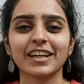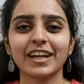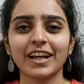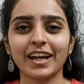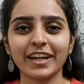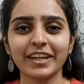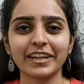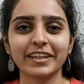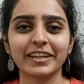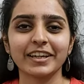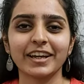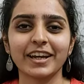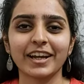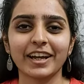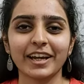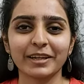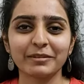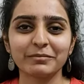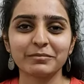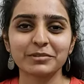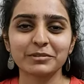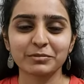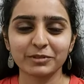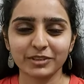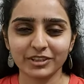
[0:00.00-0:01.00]
Hi,
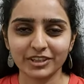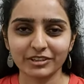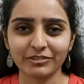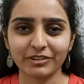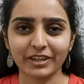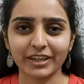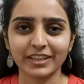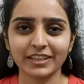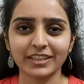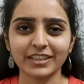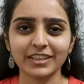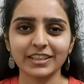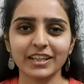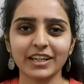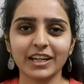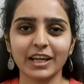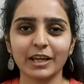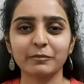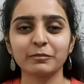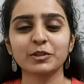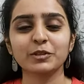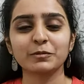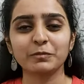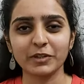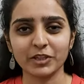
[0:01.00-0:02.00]
I'm Smruthi Venkat and
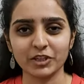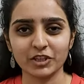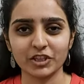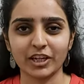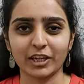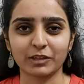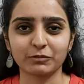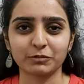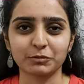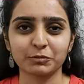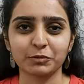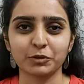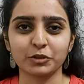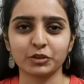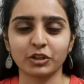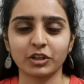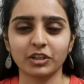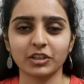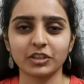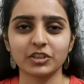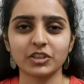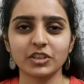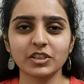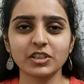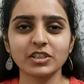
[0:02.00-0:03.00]
I'm a speech language
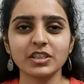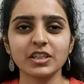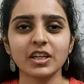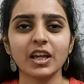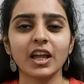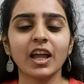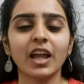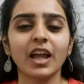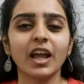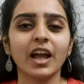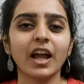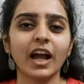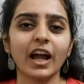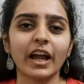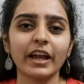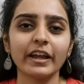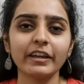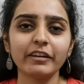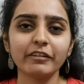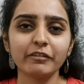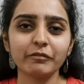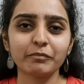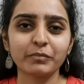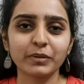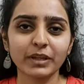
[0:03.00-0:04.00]
pathologist. I
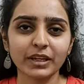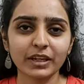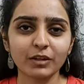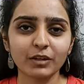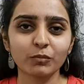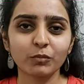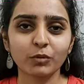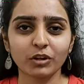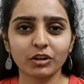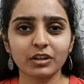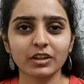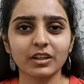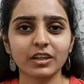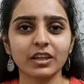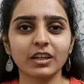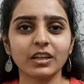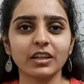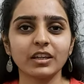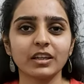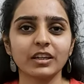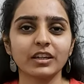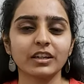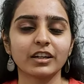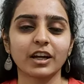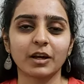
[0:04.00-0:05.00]
have been
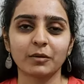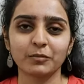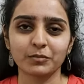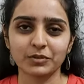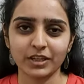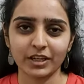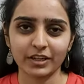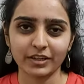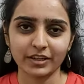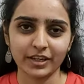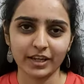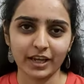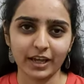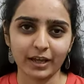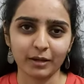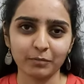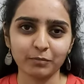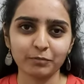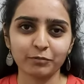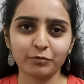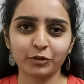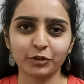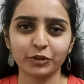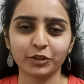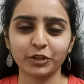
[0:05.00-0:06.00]
working in Hamsa
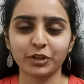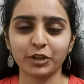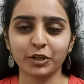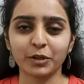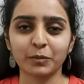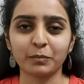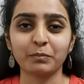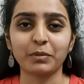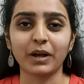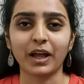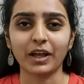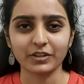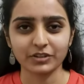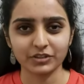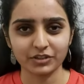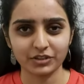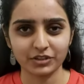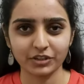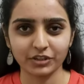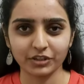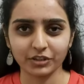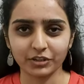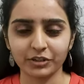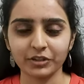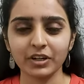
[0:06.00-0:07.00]
Rehab for the past
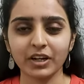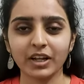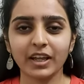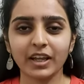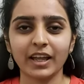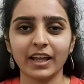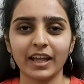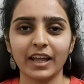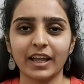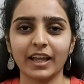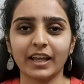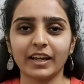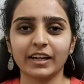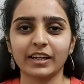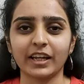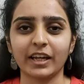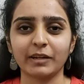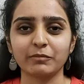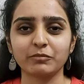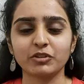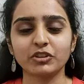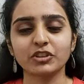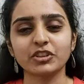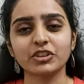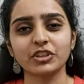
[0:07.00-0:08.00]
year and
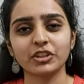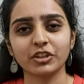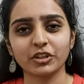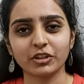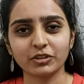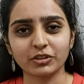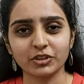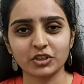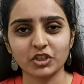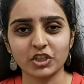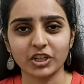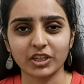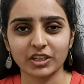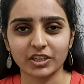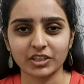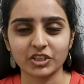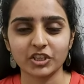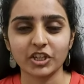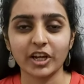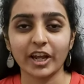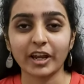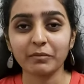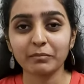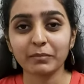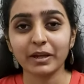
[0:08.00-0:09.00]
I'm just here to
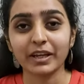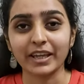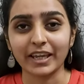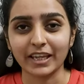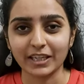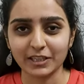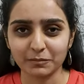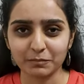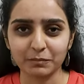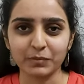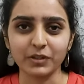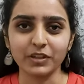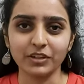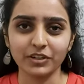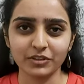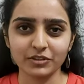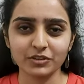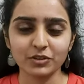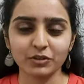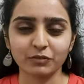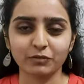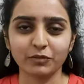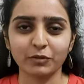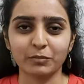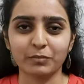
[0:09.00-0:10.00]
share my
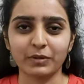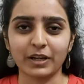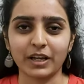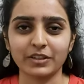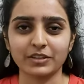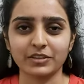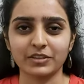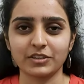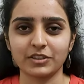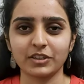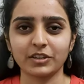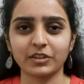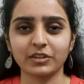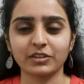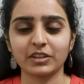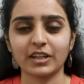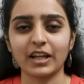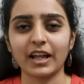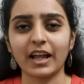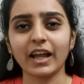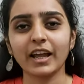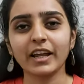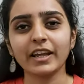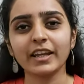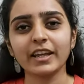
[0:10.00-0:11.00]
experience of the past year.
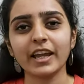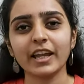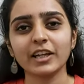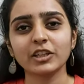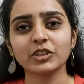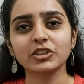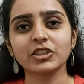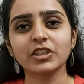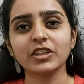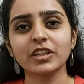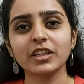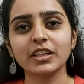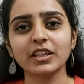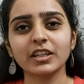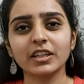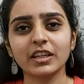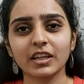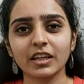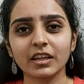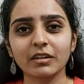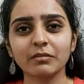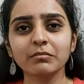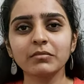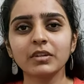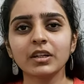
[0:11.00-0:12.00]
I actually
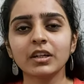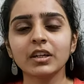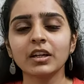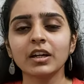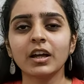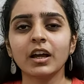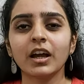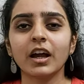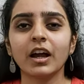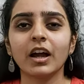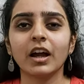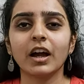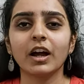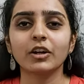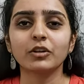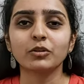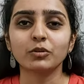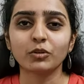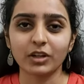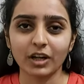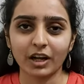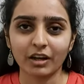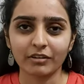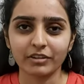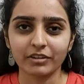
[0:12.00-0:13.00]
came uh,
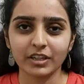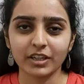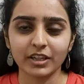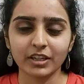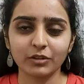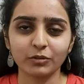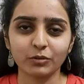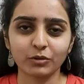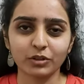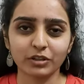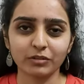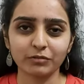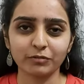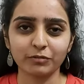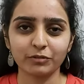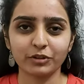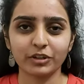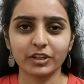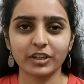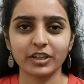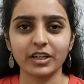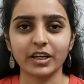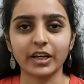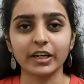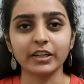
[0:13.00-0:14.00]
to Kauvery looking for
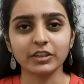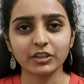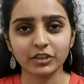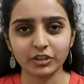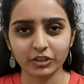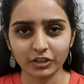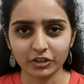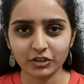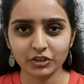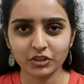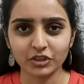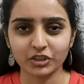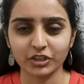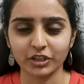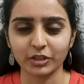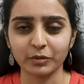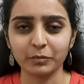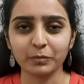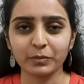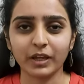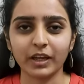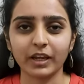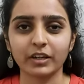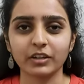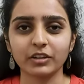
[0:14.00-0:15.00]
an
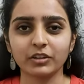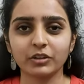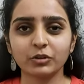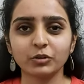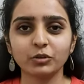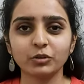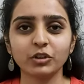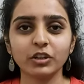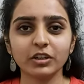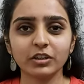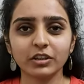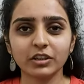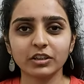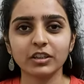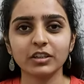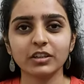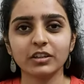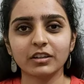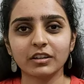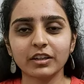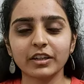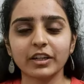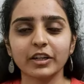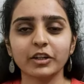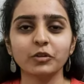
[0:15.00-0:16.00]
internship and to le
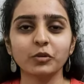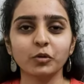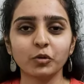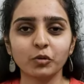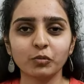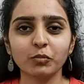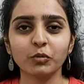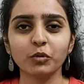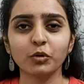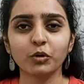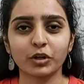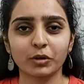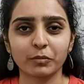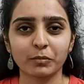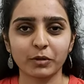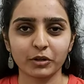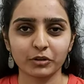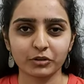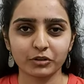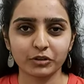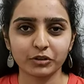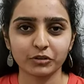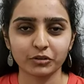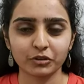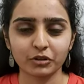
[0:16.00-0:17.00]
learn and know more
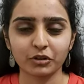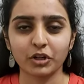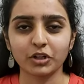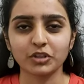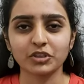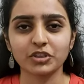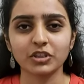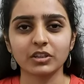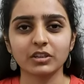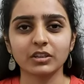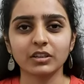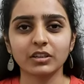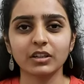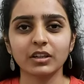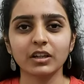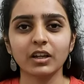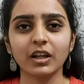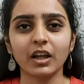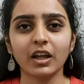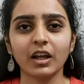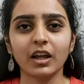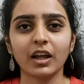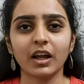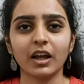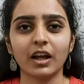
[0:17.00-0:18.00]
about neurological
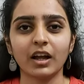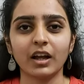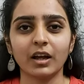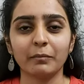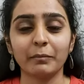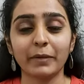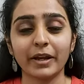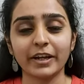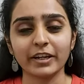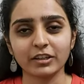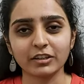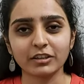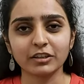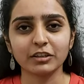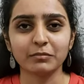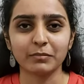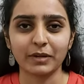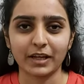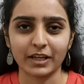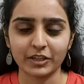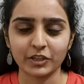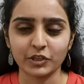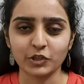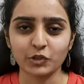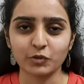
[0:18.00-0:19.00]
uh, medical
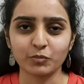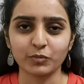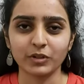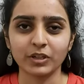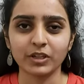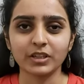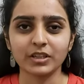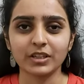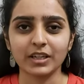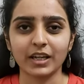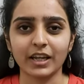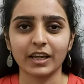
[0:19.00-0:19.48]
management.